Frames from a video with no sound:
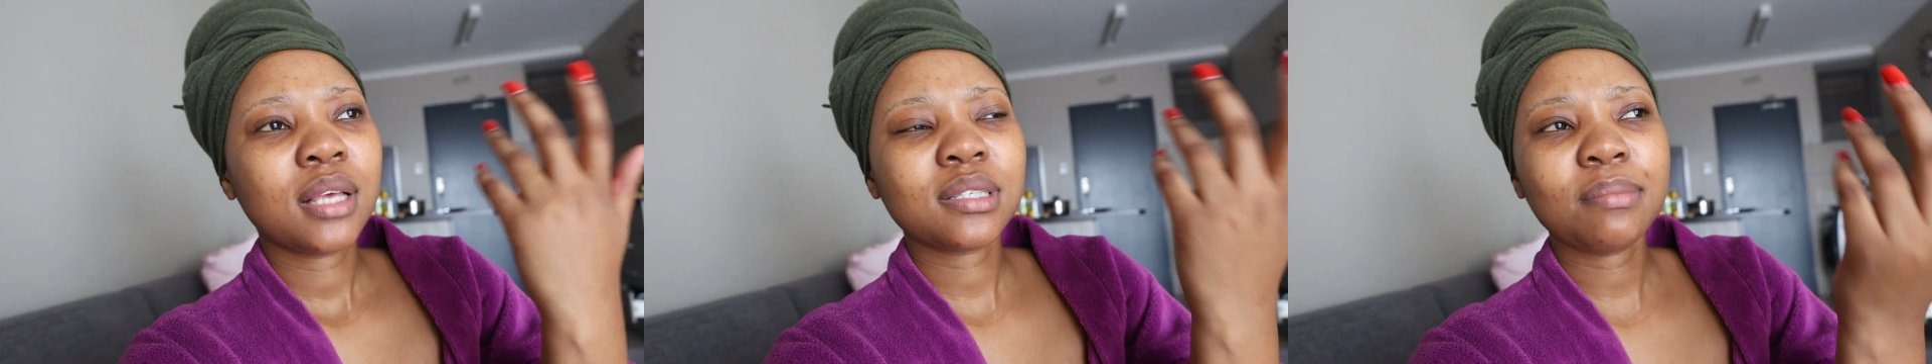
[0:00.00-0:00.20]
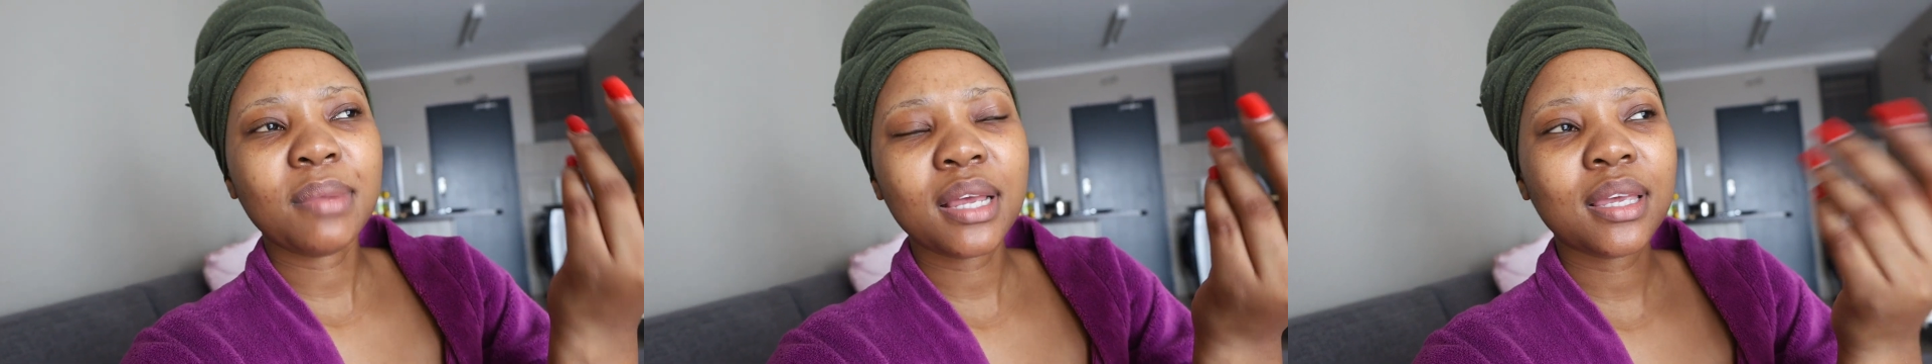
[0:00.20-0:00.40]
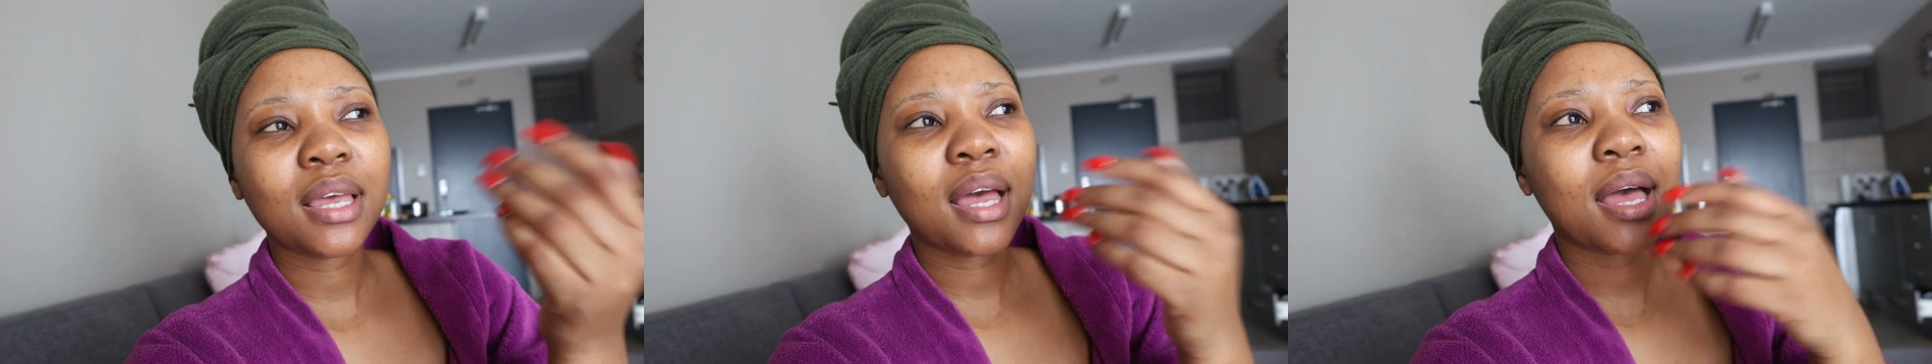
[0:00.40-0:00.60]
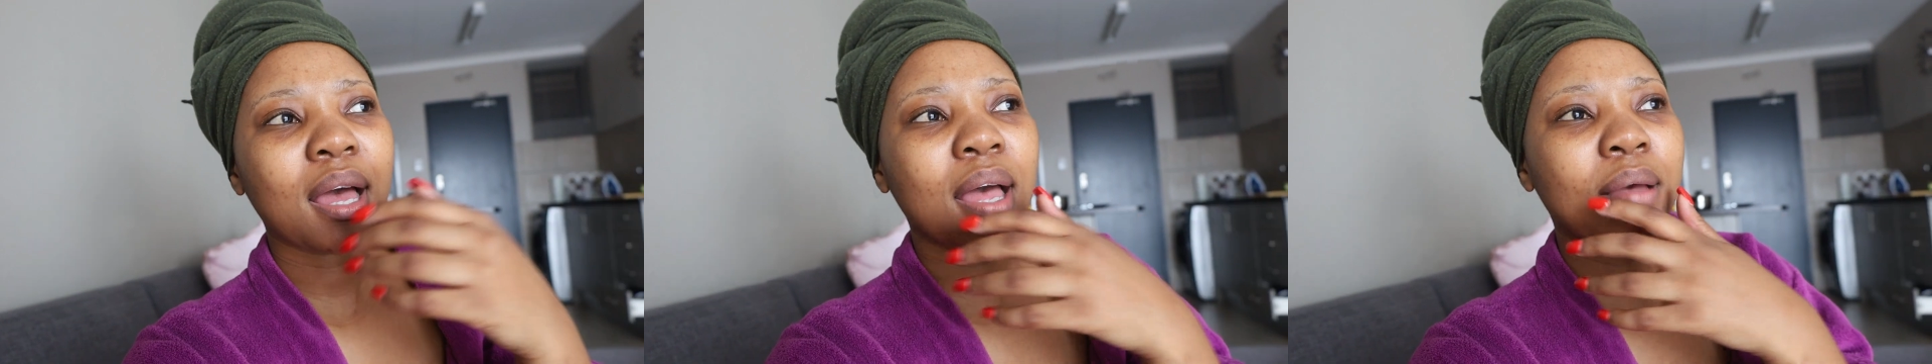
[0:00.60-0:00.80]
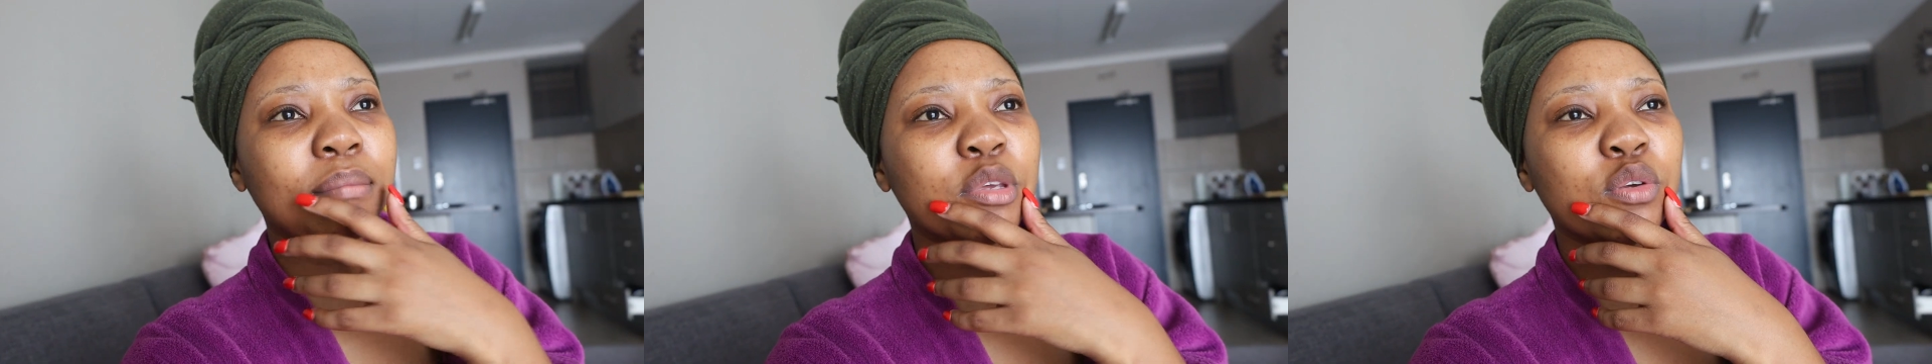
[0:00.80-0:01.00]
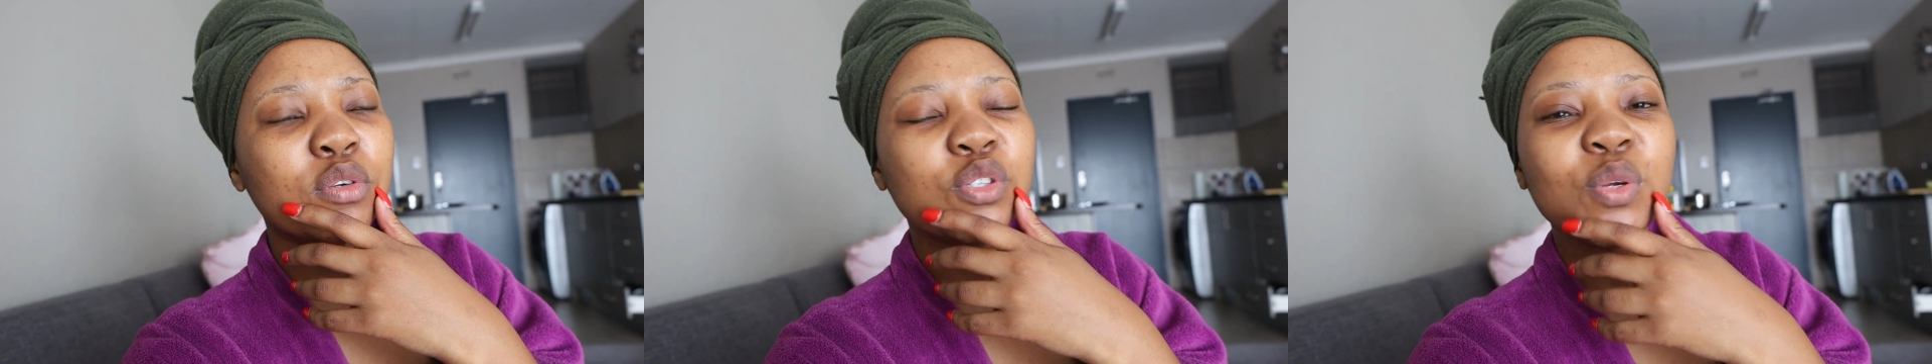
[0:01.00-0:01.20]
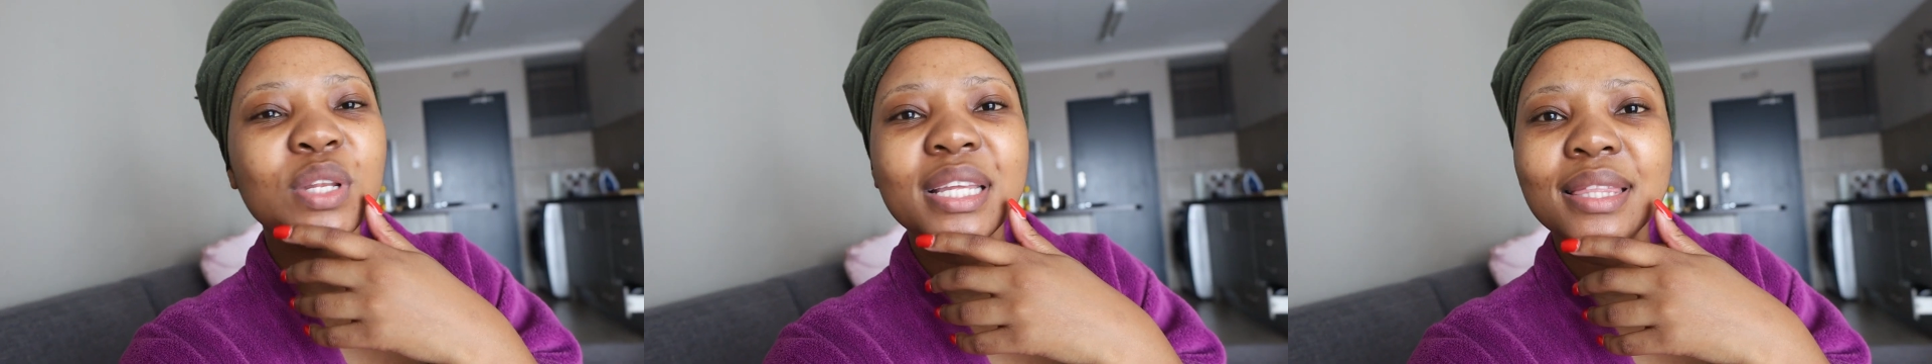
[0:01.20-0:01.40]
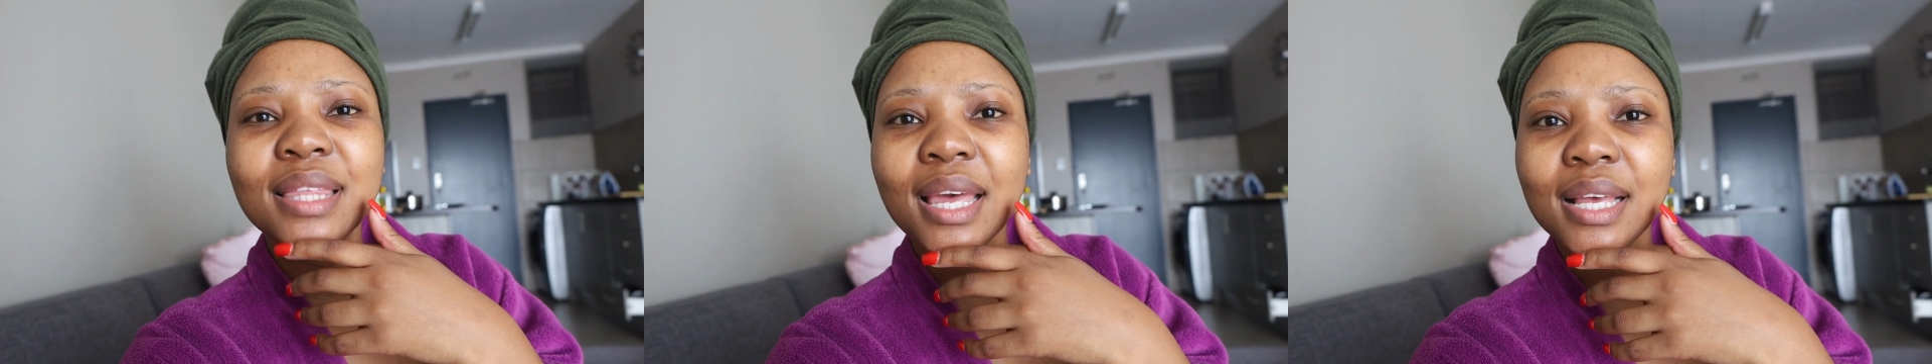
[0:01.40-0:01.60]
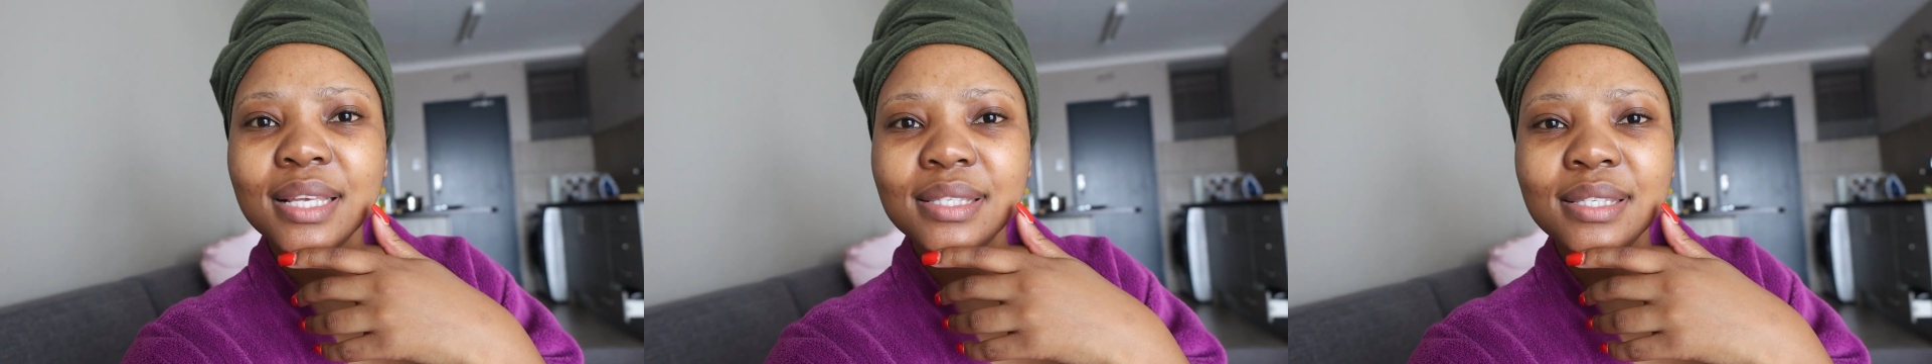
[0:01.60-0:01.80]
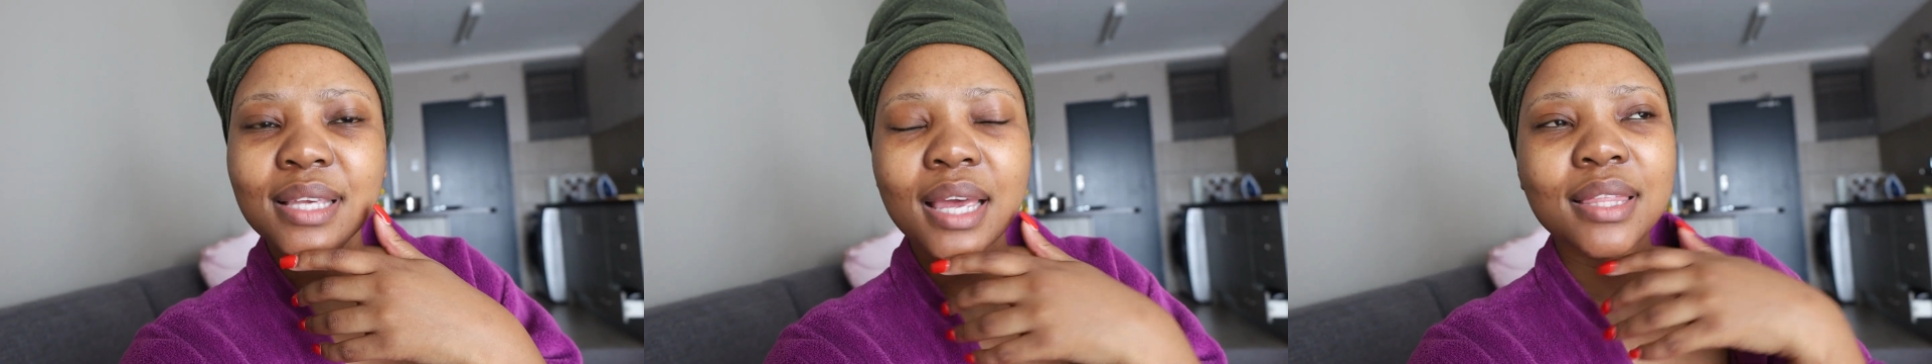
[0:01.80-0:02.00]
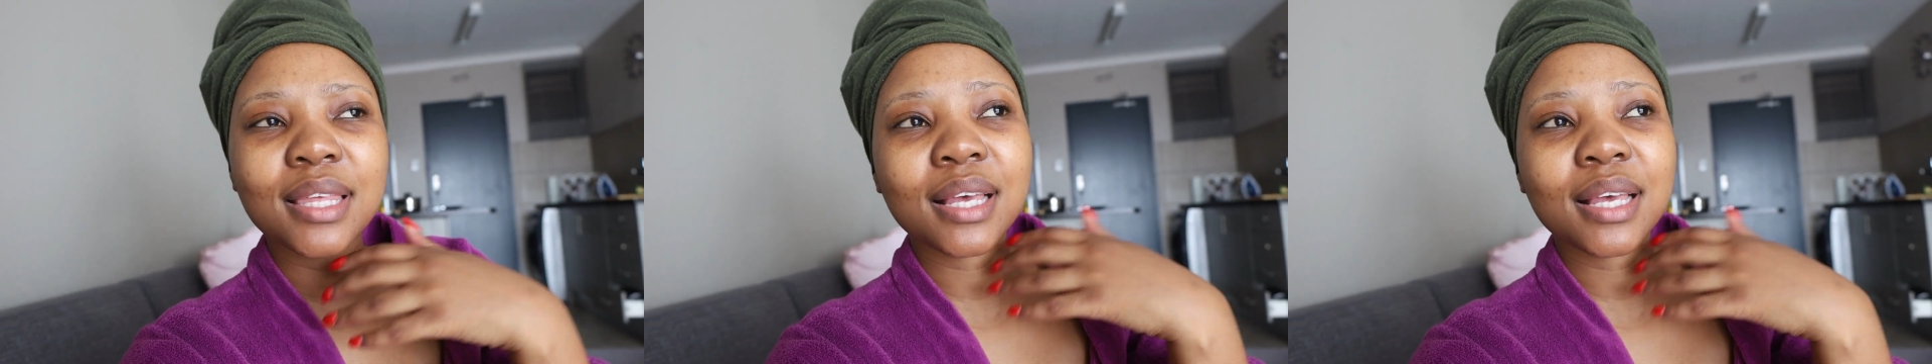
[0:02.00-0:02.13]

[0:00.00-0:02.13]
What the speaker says: So I'm like, yeah, you used to lead the SCA.